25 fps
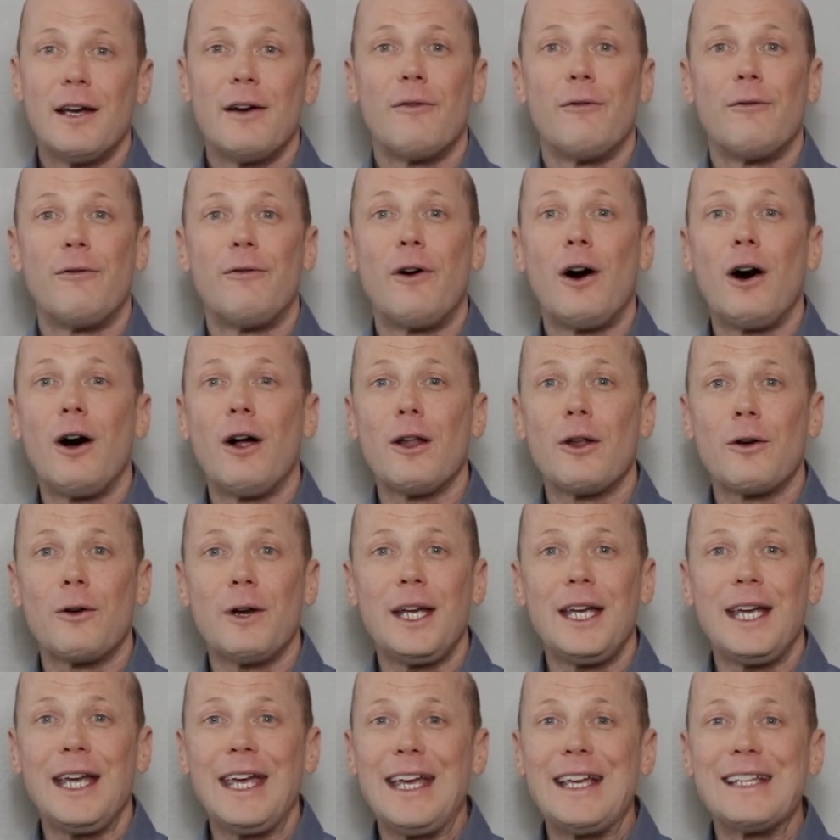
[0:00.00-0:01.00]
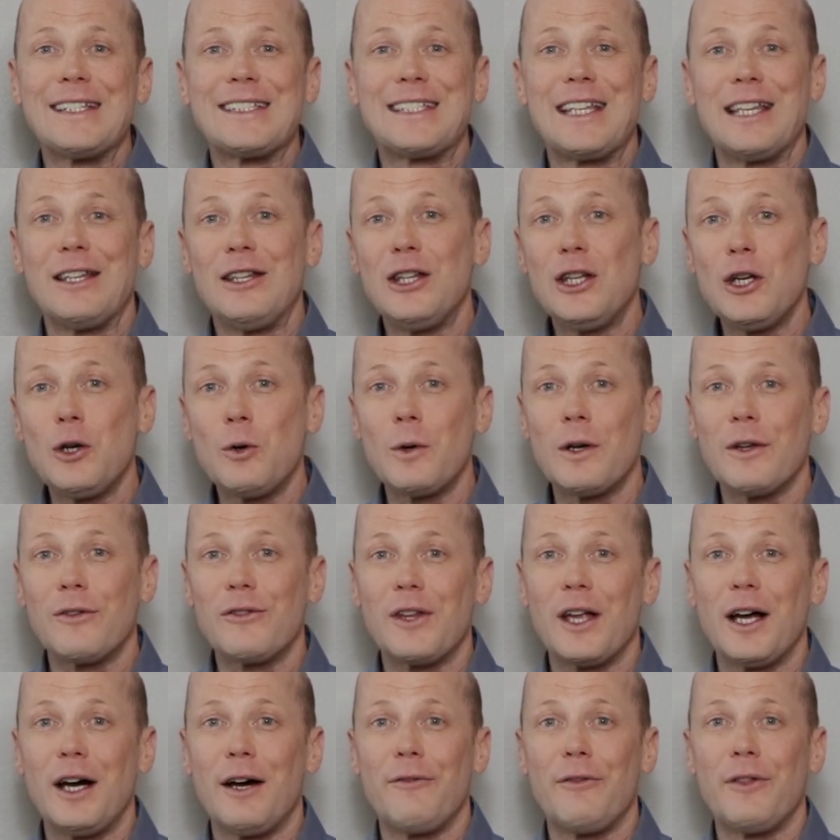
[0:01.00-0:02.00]
Vollering is the
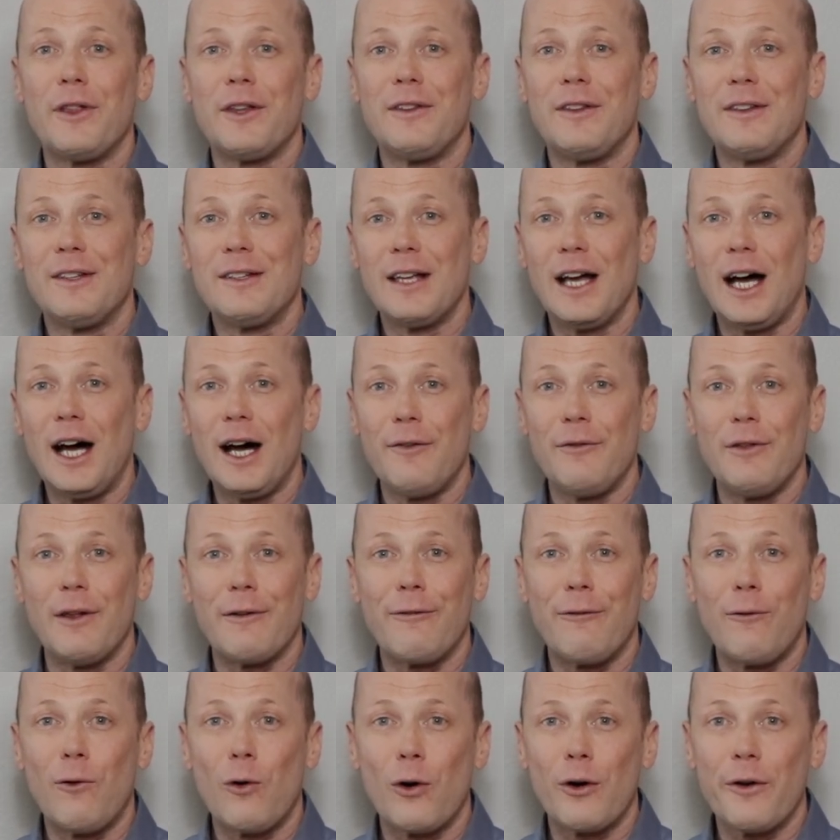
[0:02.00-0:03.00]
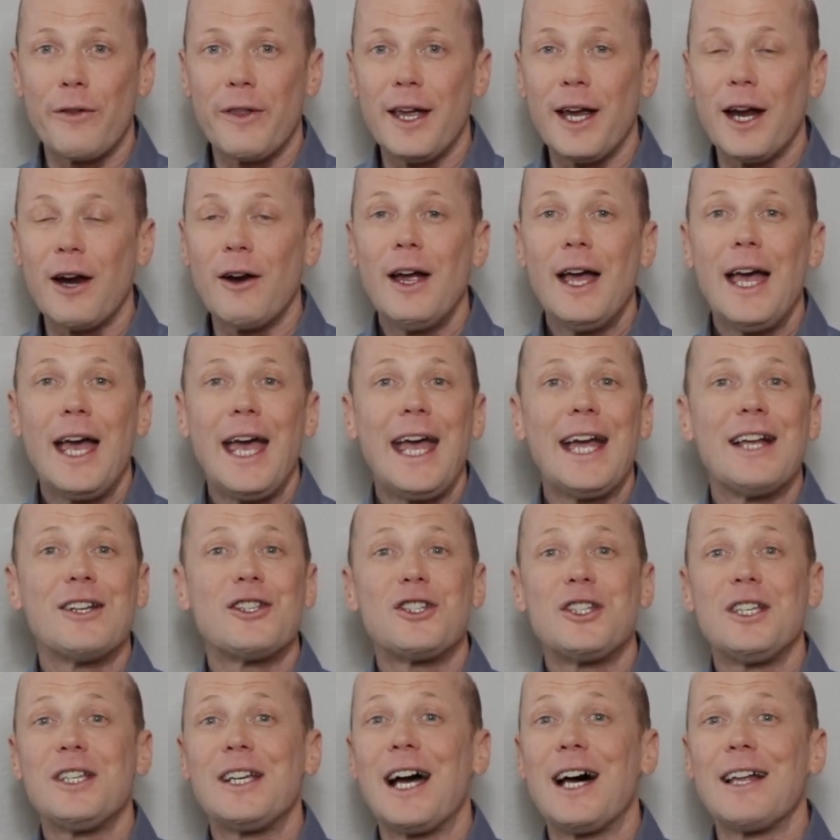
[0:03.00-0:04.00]
newest of the four there, and
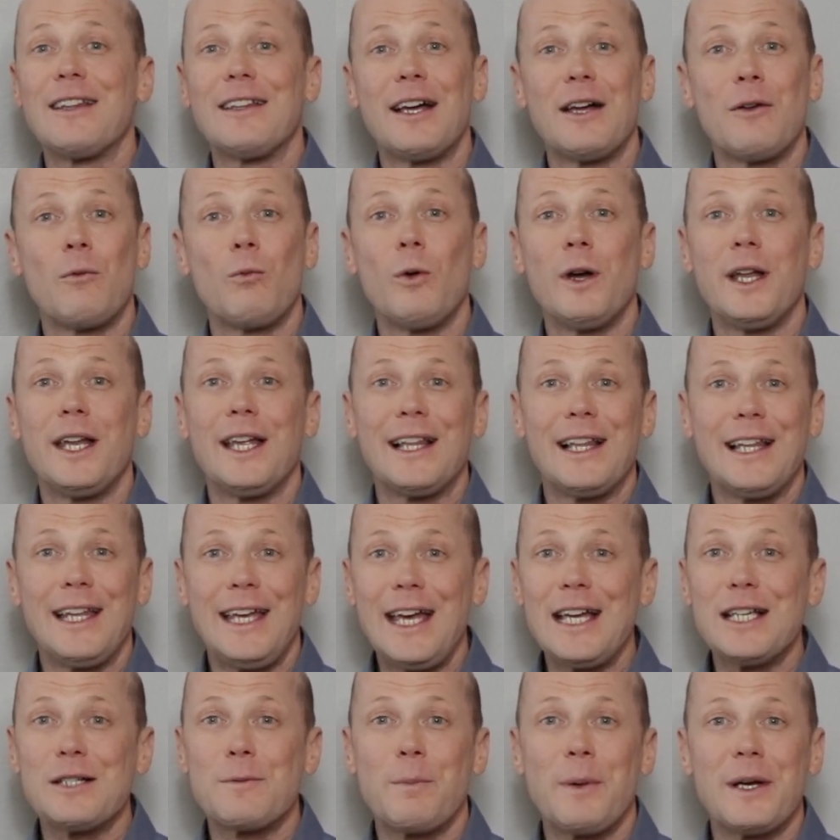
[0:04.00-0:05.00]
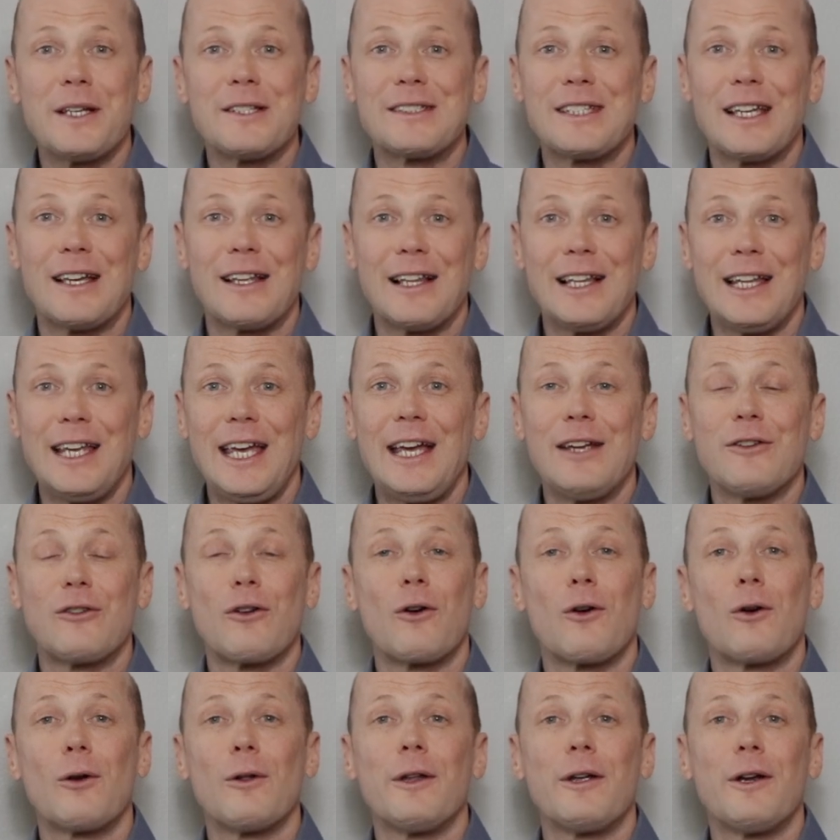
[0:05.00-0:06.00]
she got done winning Liège, Bastogne-Liège
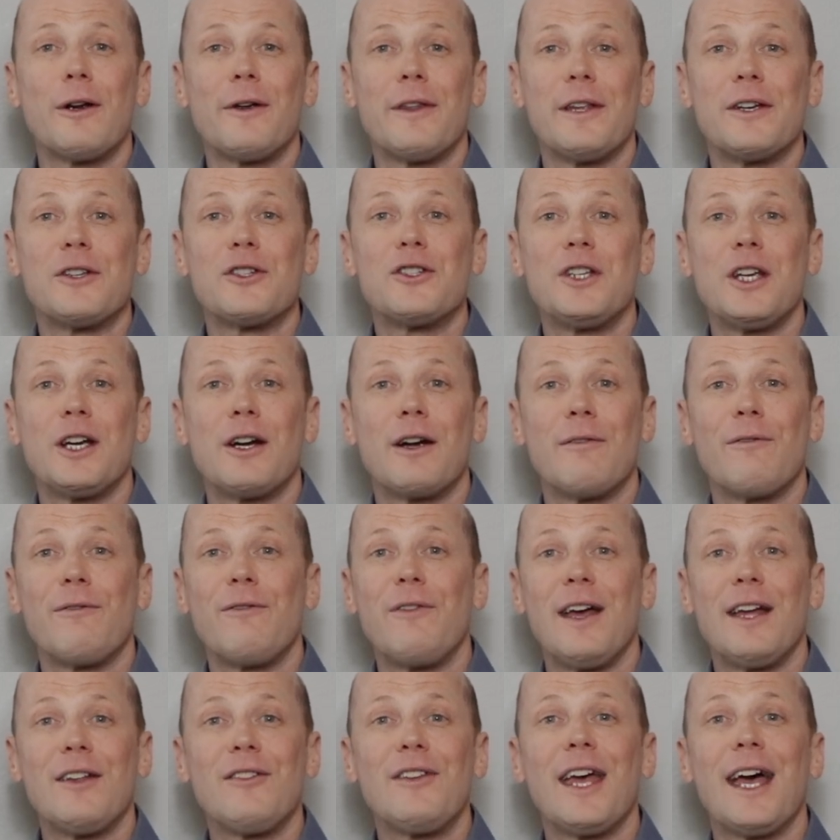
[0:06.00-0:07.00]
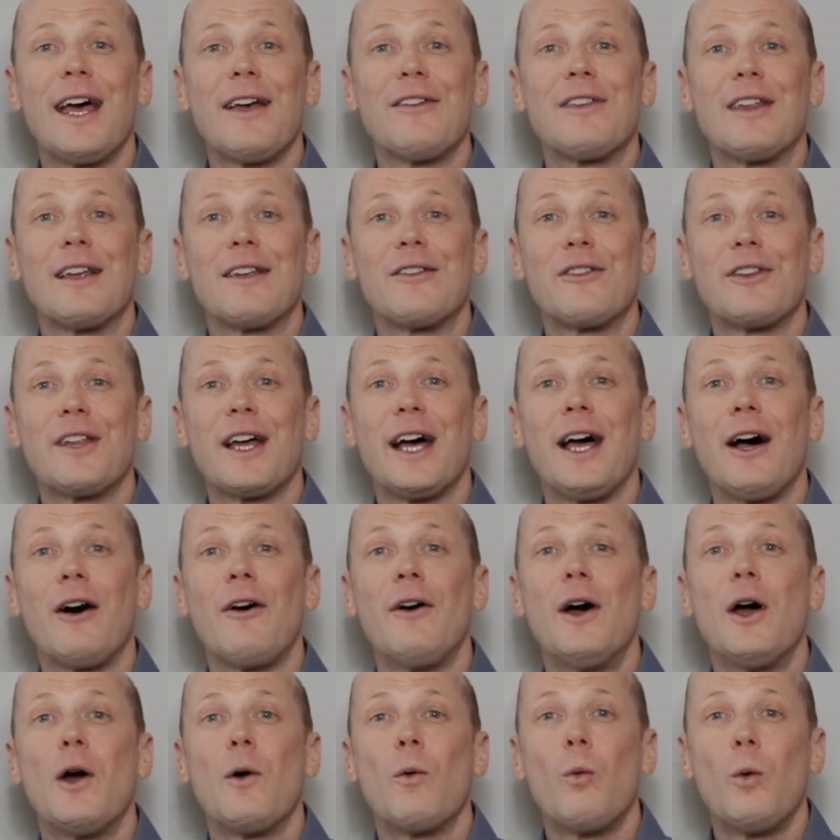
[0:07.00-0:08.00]
earlier this year in fantastic
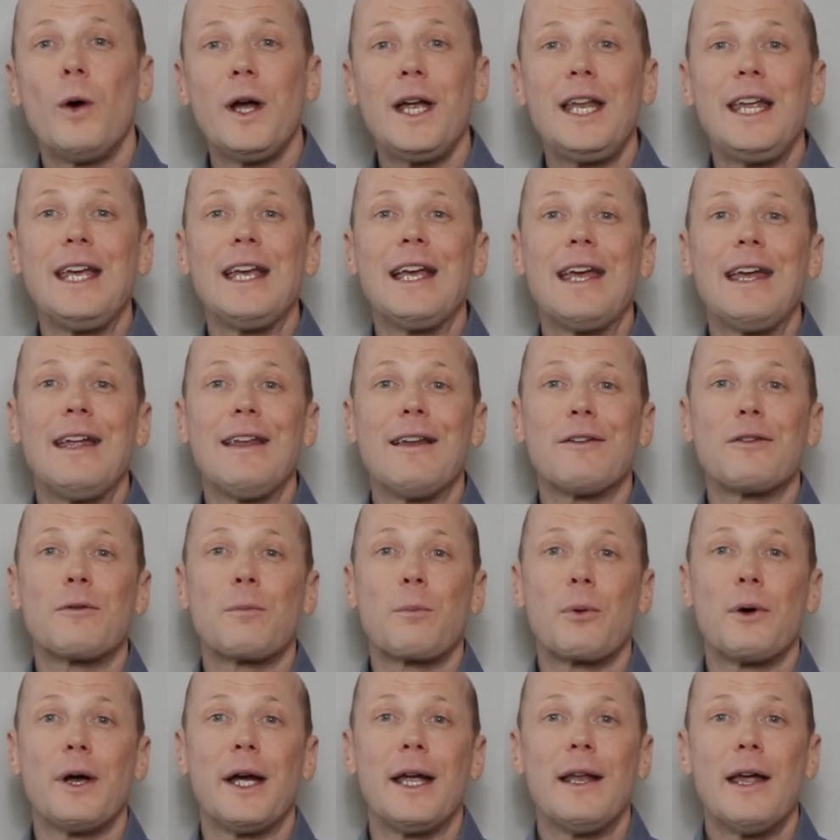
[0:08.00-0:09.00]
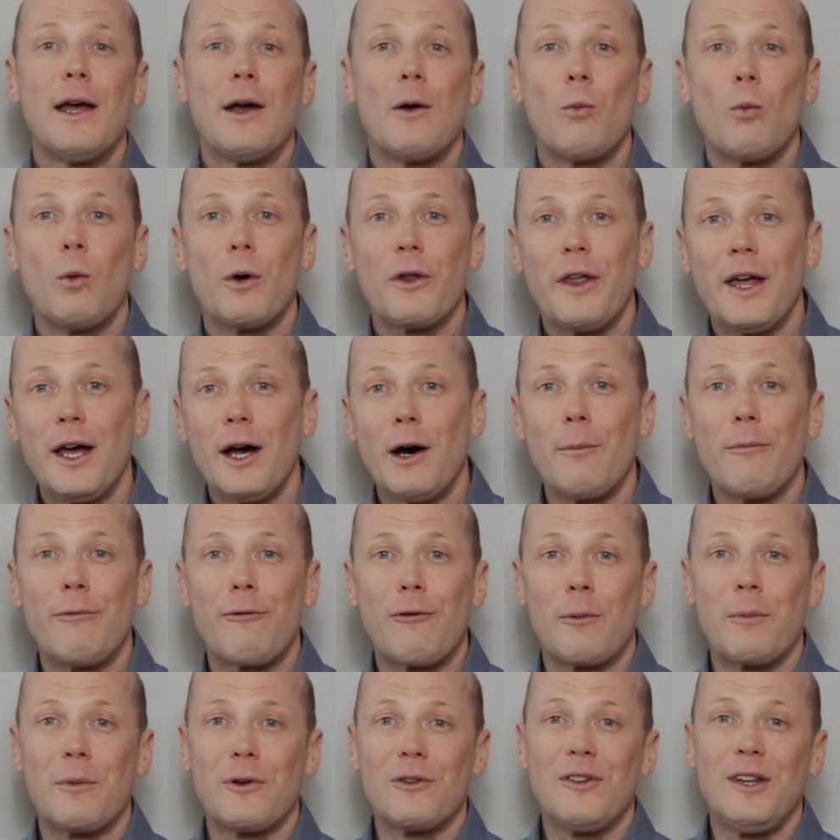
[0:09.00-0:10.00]
style, winning in a sprint with help
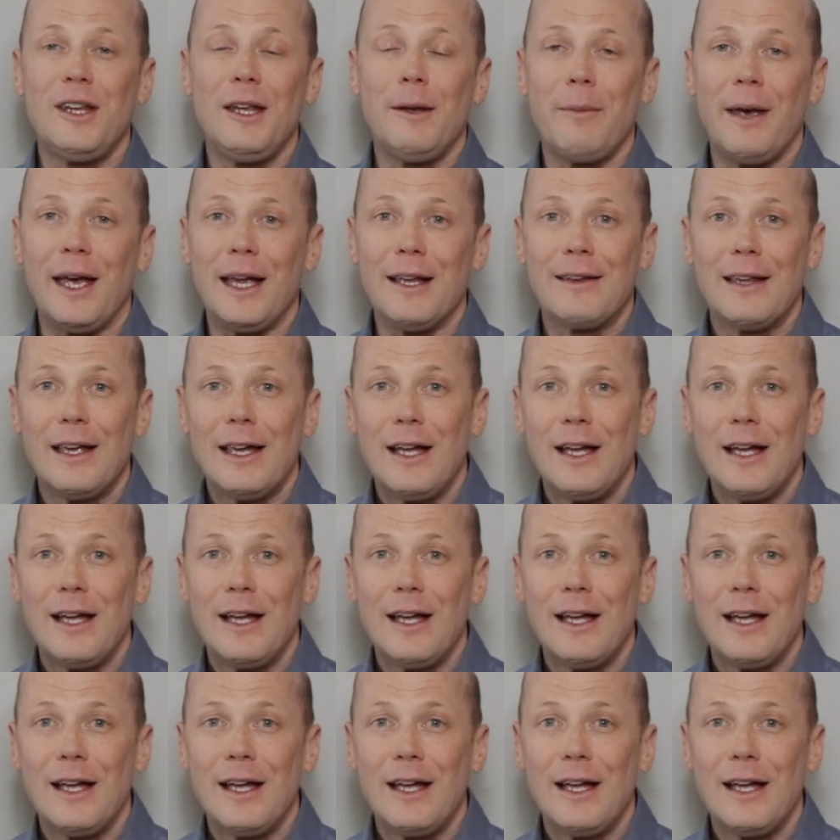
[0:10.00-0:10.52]
from her teammate.